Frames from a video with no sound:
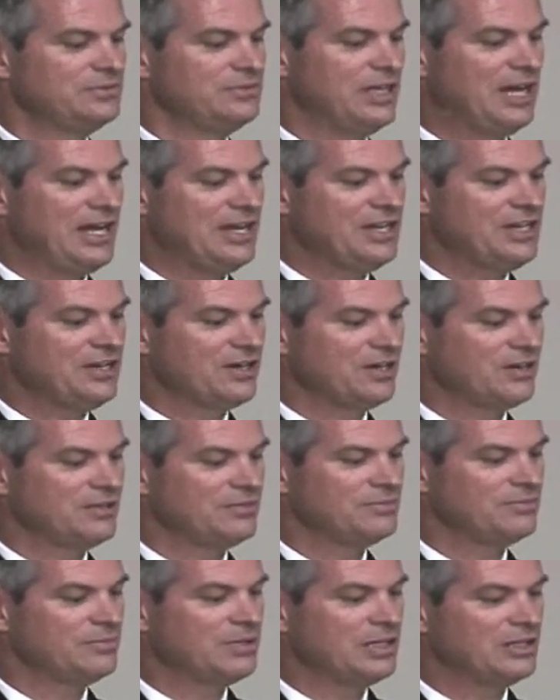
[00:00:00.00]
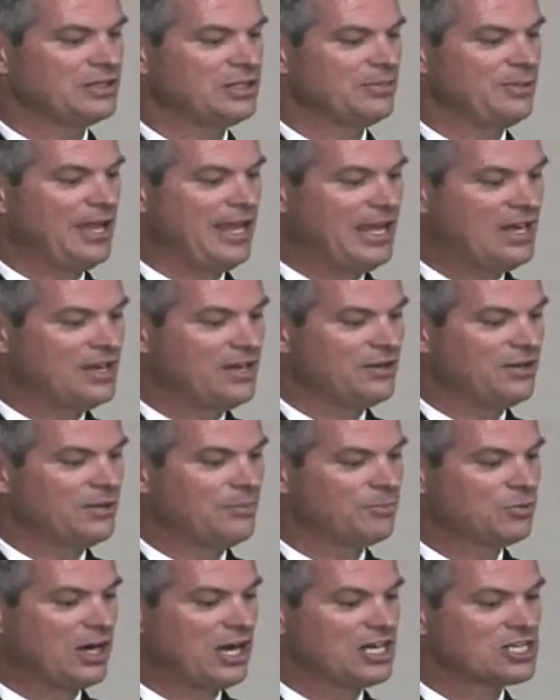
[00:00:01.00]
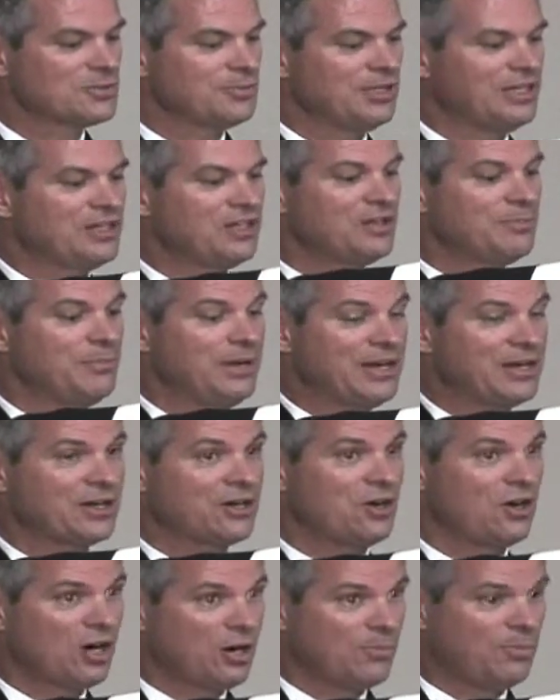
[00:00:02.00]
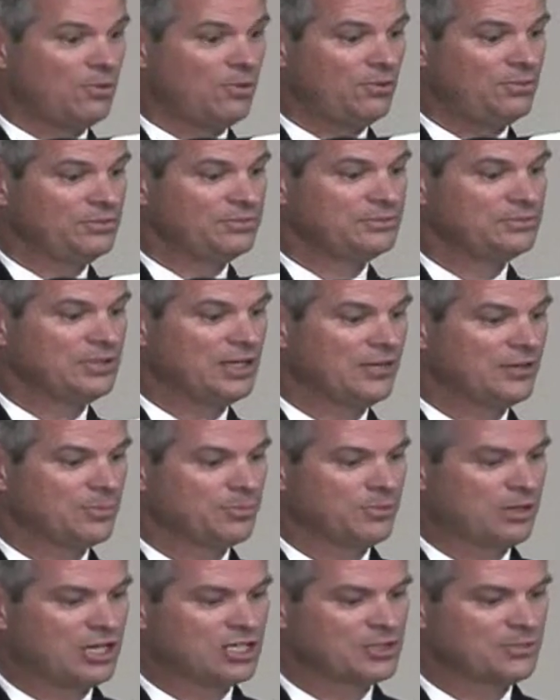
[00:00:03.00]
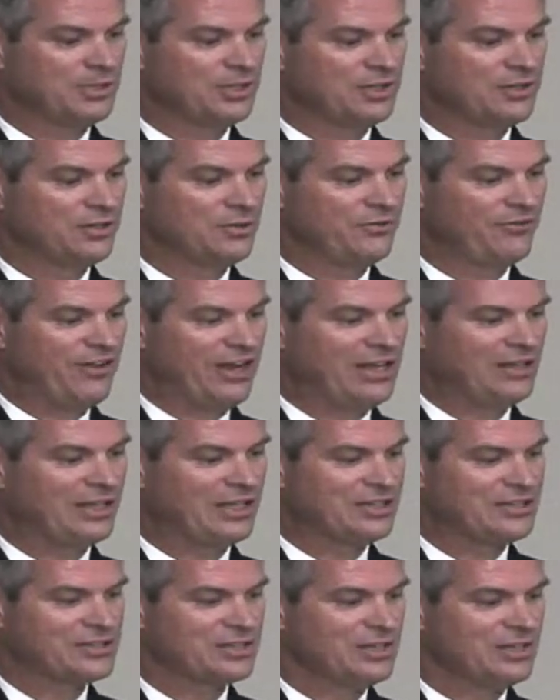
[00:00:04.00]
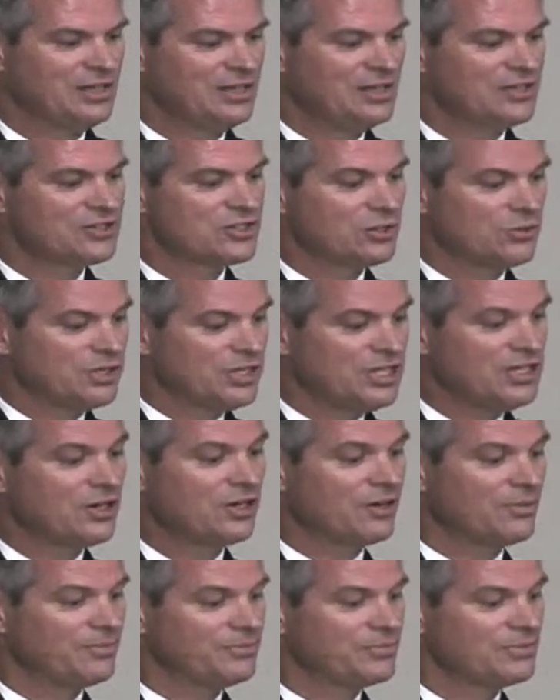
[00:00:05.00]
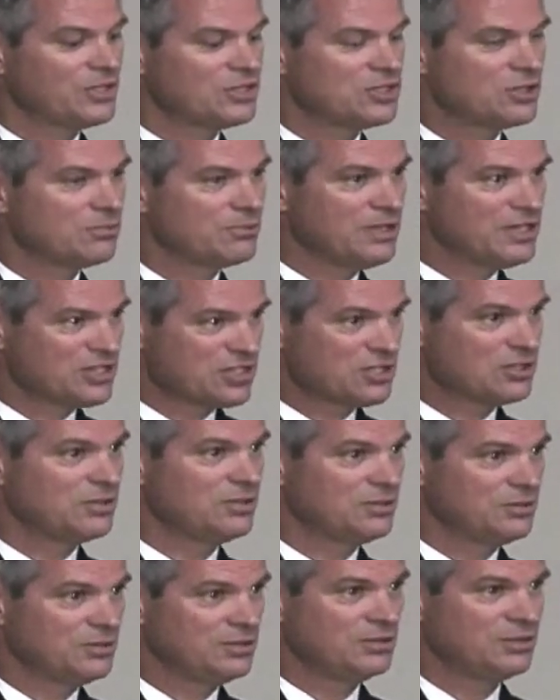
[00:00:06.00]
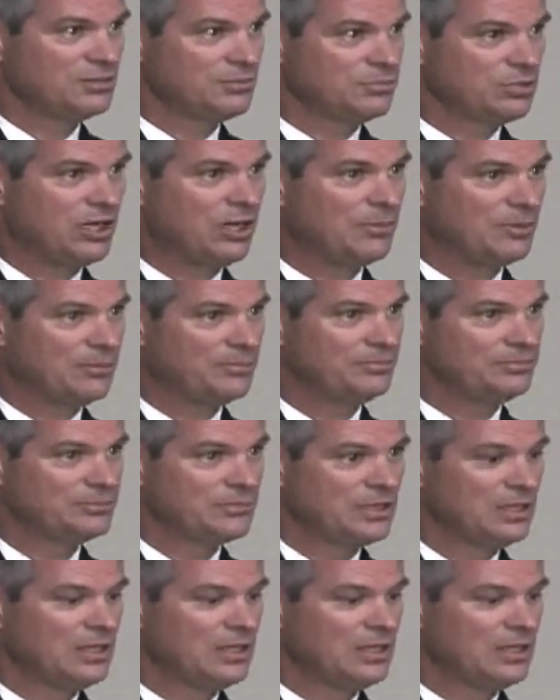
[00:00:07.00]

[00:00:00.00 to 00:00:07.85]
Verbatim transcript: Not here, but at the end, the proximal end of the metacarpal, not the proximal end of the phalanx. So here, it's a wrist problem.